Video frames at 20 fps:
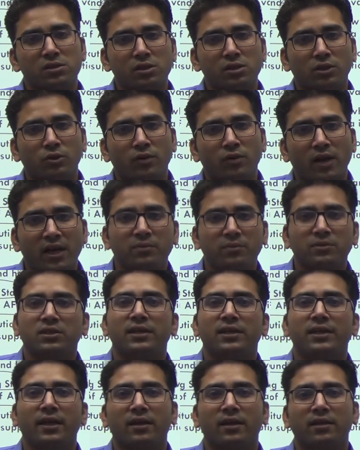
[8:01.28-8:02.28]

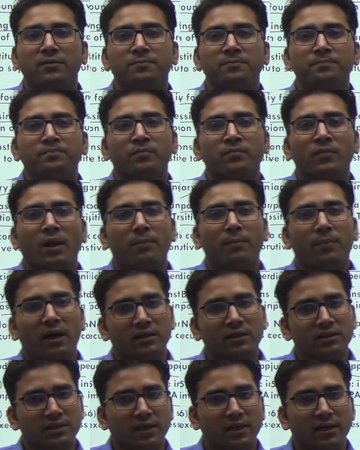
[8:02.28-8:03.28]
unanimously taken by
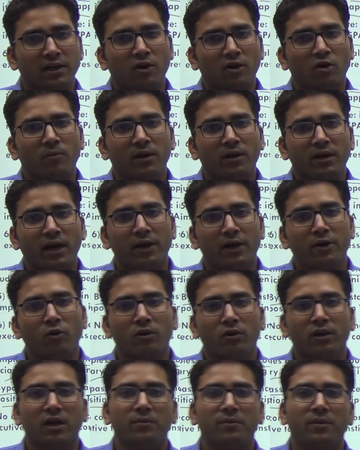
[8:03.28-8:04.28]
the central government and no
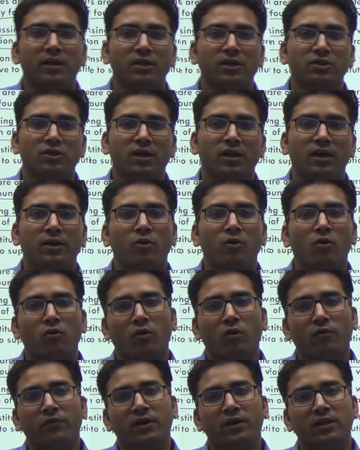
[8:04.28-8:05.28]
recommendation and no
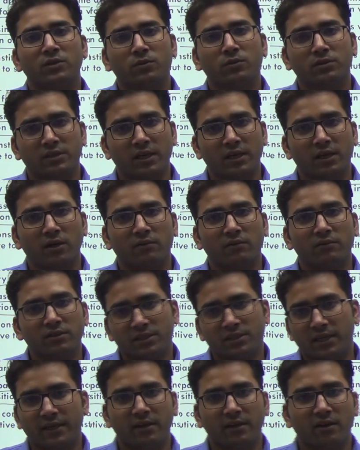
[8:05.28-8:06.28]
confidence was taken of the
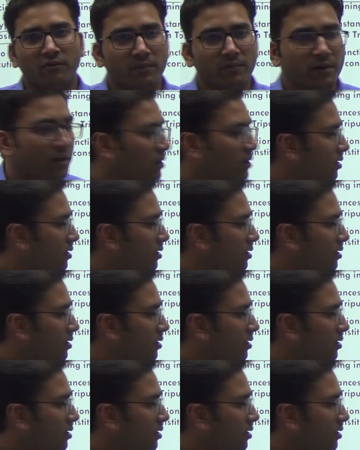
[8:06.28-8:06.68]
state government.